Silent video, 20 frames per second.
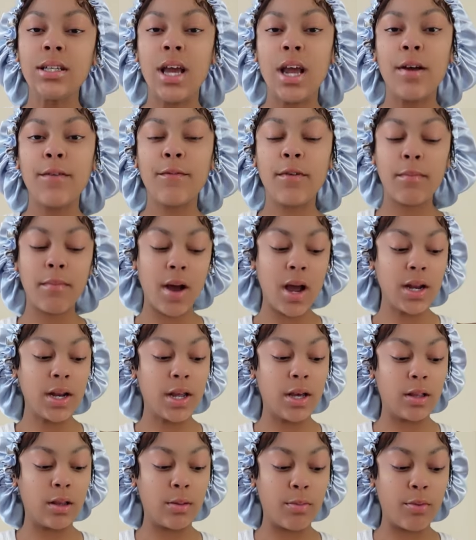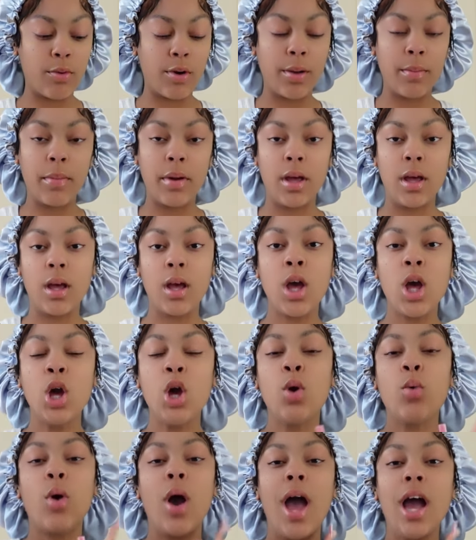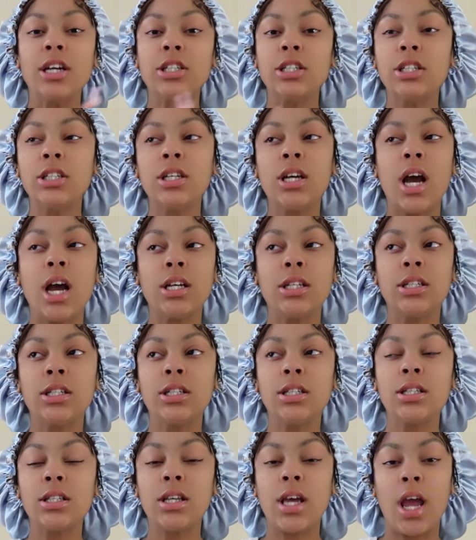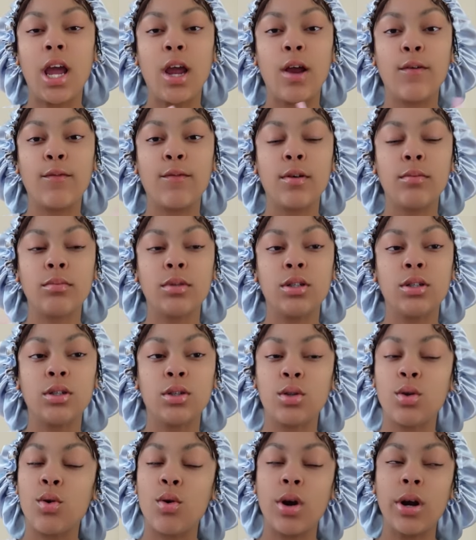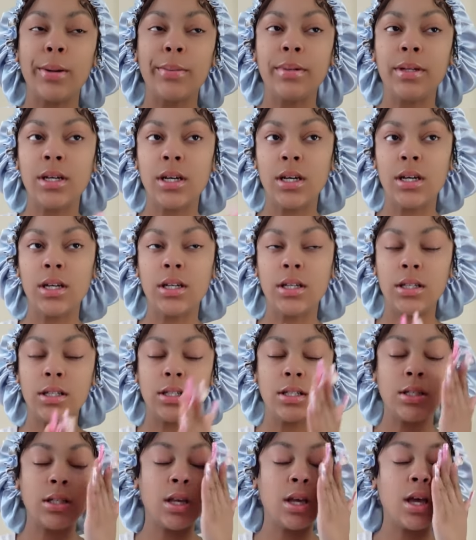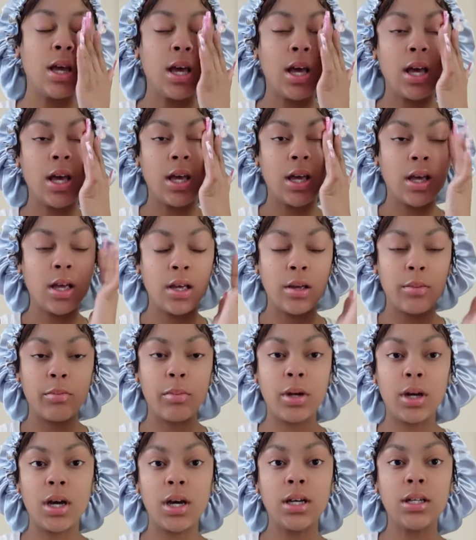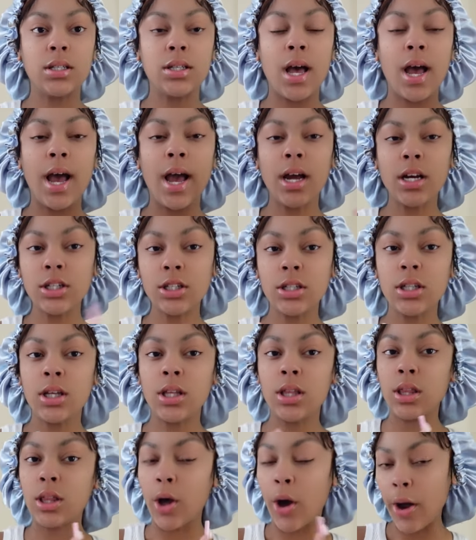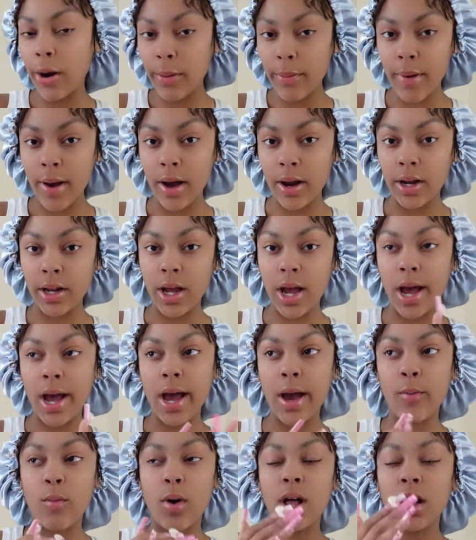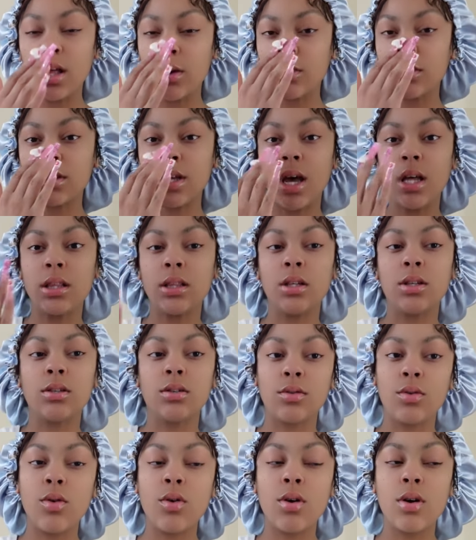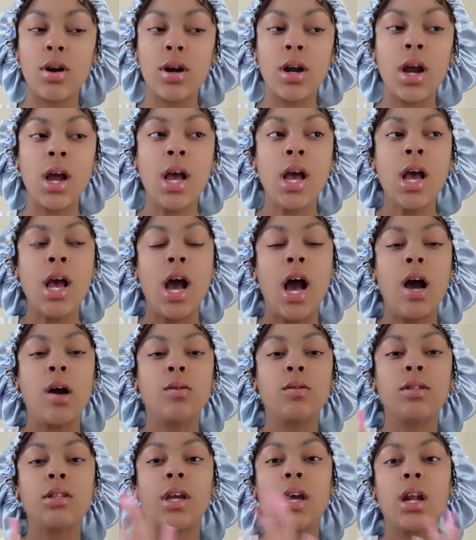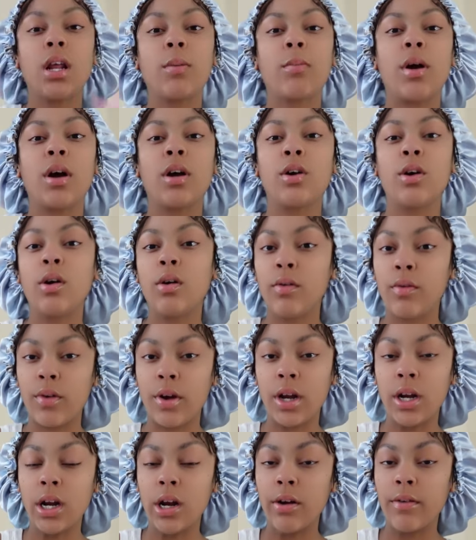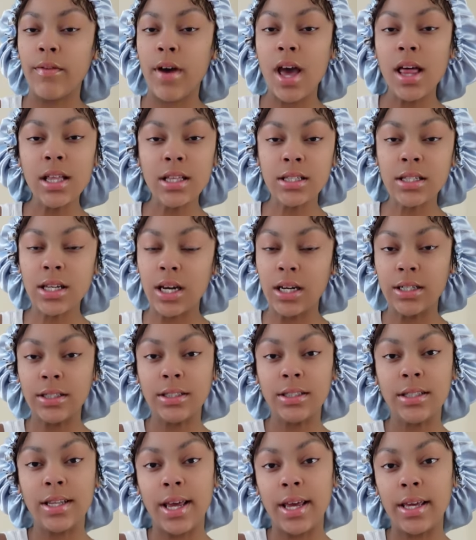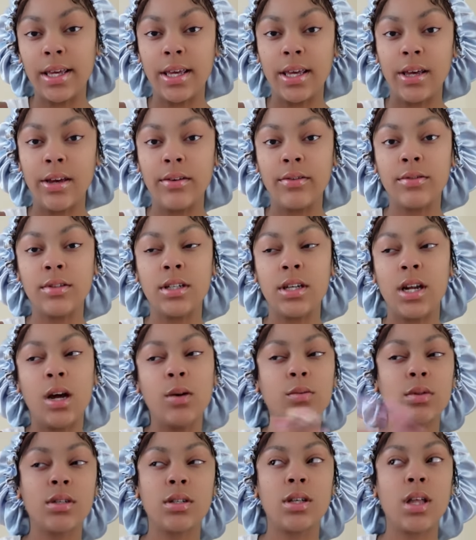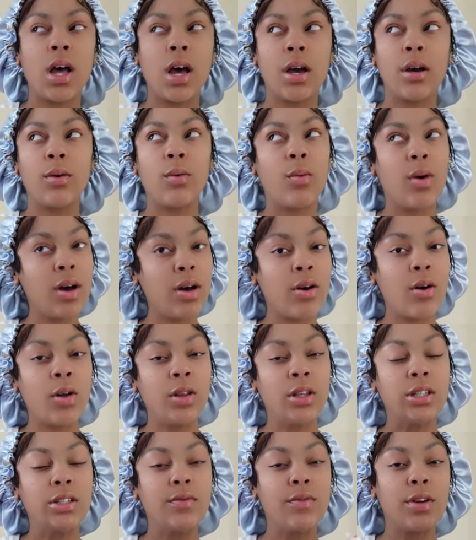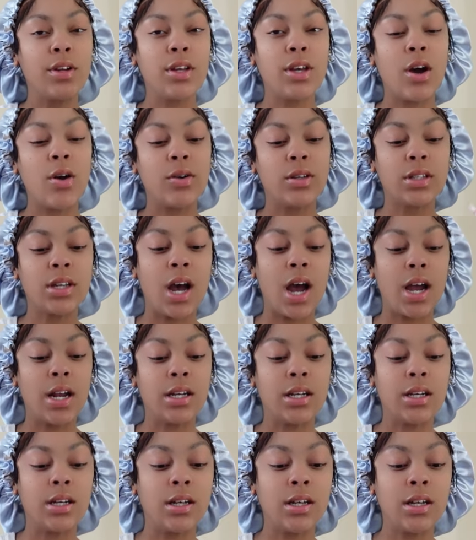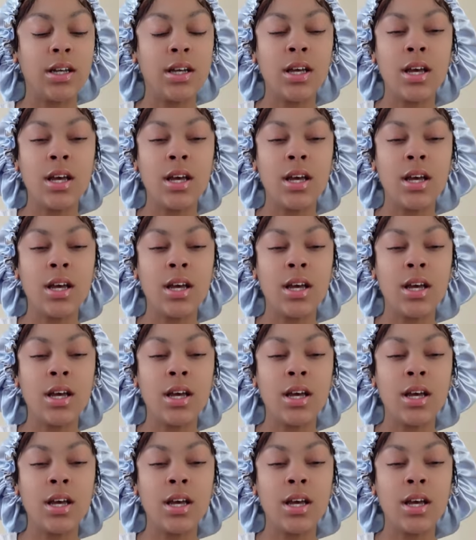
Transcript: came from my nail appointment. Well, actually, I just came from the store because because I actually thought about it while I was at the store. I was getting my girlfriend her Valentine's Day gift and I was like, well, this video is kind of,